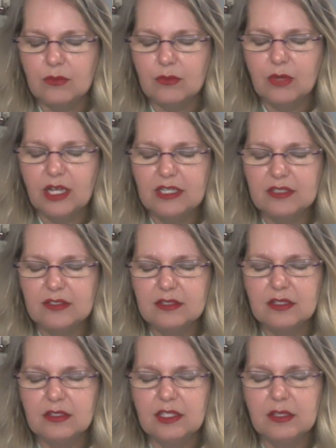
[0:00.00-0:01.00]
what is
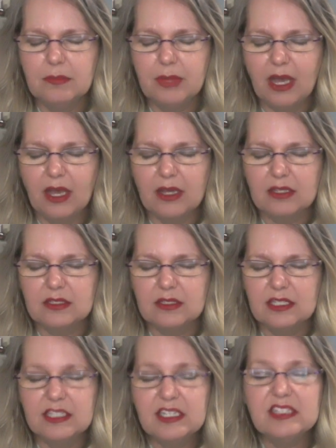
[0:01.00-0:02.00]
the impact
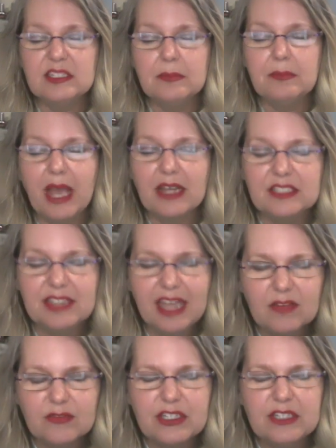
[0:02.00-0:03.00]
it, it's impacted
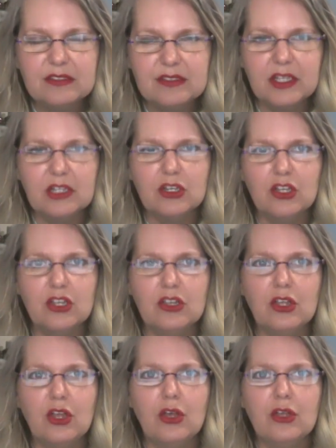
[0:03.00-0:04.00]
every
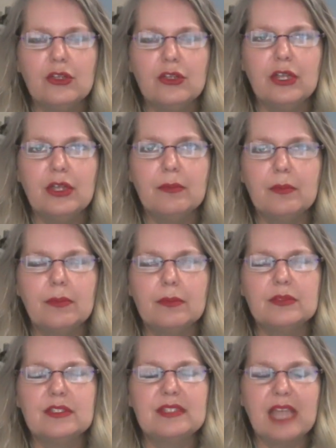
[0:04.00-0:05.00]
single uh,
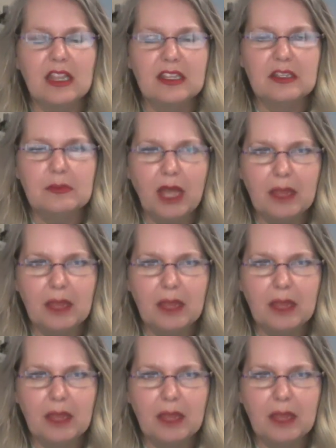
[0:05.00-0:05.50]
cell in my